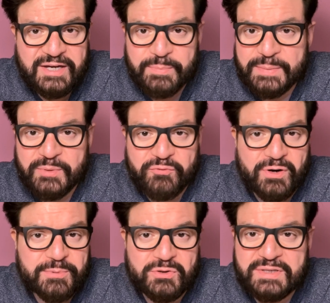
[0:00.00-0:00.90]
have been
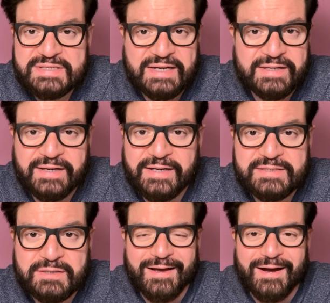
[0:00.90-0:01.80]
performed on these
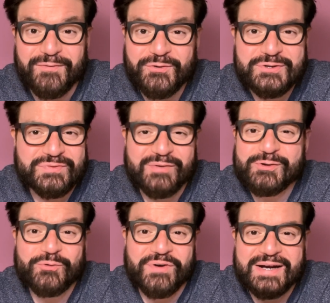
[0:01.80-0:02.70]
candidates. Of course, where will
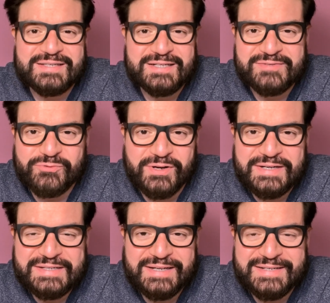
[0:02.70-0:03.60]
you find such
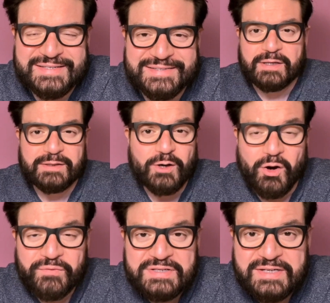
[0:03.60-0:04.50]
volunteers the
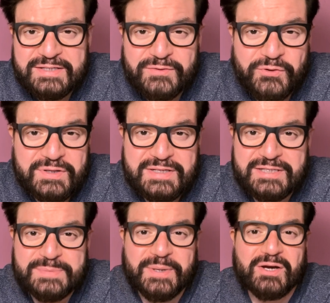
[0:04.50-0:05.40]
obvious reason for this
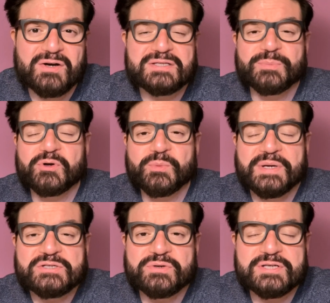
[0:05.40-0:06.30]
is because the
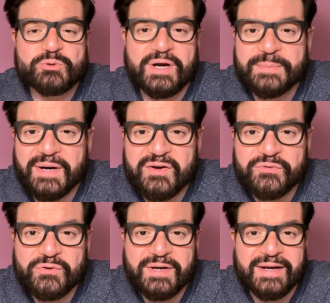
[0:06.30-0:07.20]
monobenzone is quite
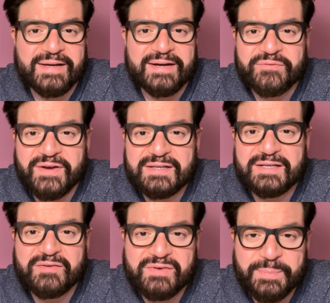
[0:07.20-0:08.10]
powerful and can affect the
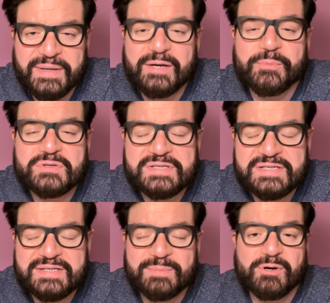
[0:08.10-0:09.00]
developing immune
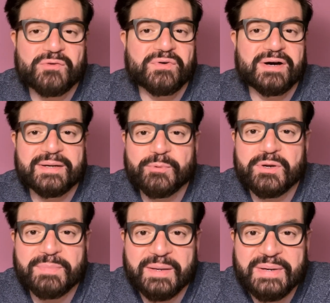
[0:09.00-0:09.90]
system of
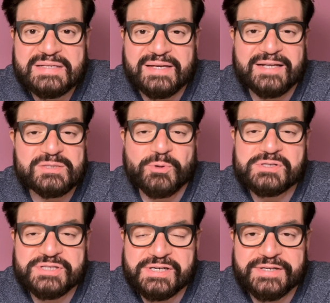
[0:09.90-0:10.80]
unborn babies and small
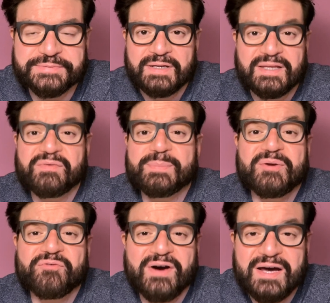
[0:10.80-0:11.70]
children. They will be
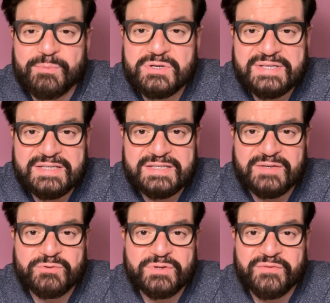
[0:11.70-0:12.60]
far more
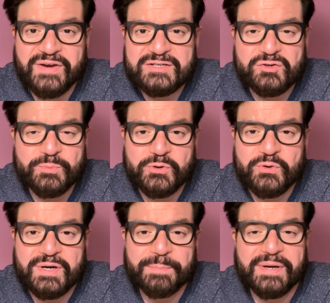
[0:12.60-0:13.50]
sensitive to the effects of mono
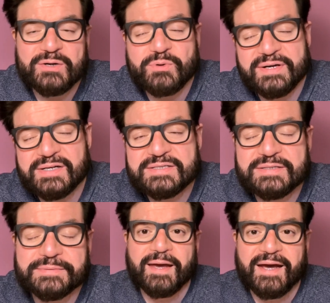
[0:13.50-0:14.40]
compared to
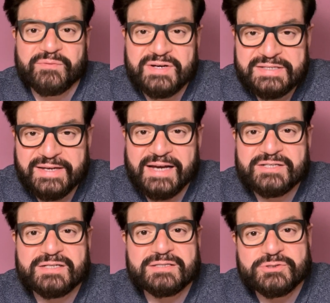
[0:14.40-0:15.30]
adults. Adverse
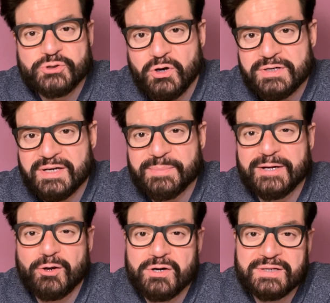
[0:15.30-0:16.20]
reactions, short-term
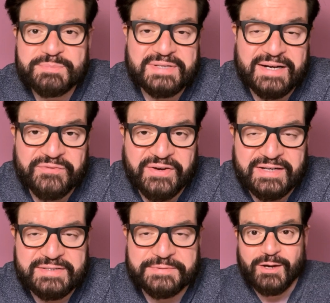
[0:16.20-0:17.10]
and long-term side
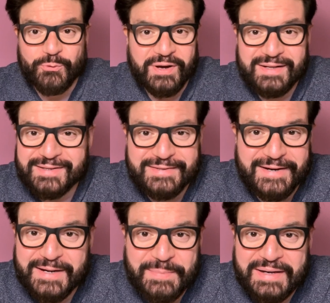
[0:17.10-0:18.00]
effects. Well,
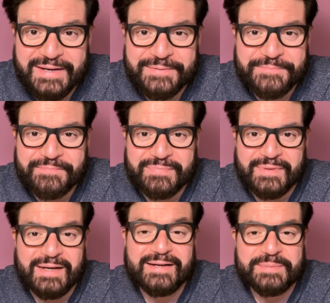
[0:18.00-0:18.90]
there are many.
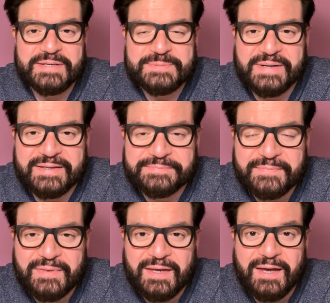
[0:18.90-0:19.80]
Let me explain.
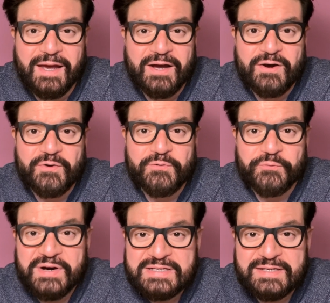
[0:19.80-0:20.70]

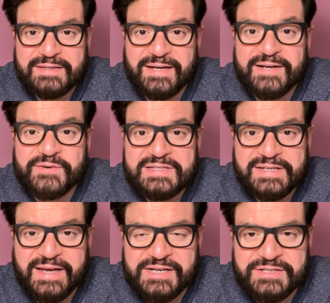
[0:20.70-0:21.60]
First, the adverse
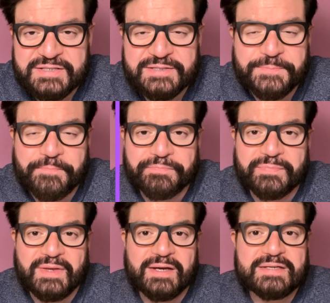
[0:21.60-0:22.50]
reactions.
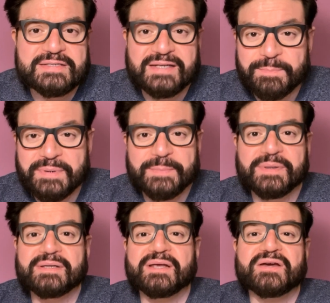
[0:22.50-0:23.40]
Some
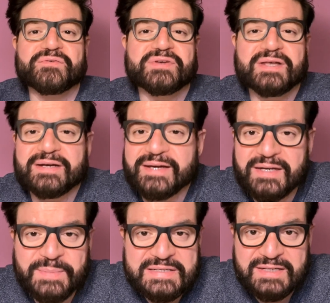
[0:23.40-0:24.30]
people with a
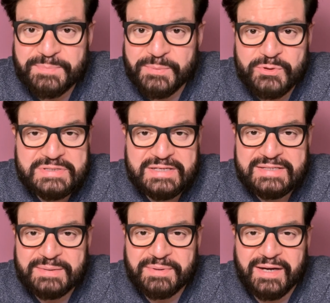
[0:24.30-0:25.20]
really messed up immune
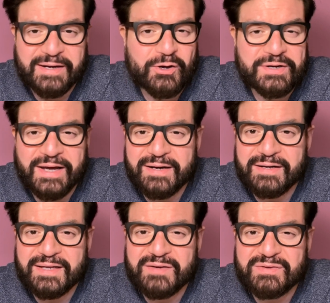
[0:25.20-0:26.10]
system cannot
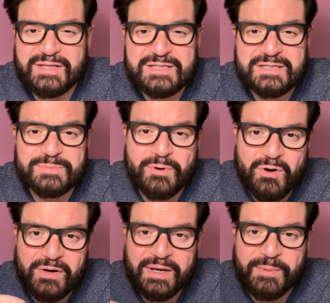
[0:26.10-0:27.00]
handle even the
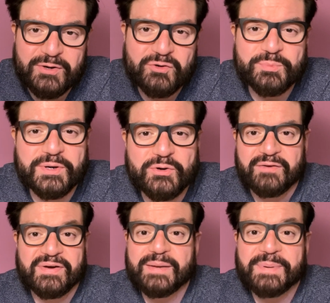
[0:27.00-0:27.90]
small amount of mono
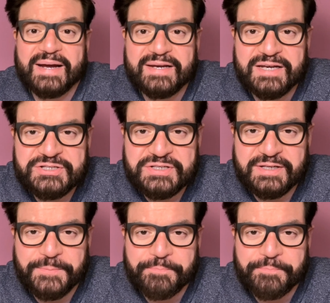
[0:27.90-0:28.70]
when applied initially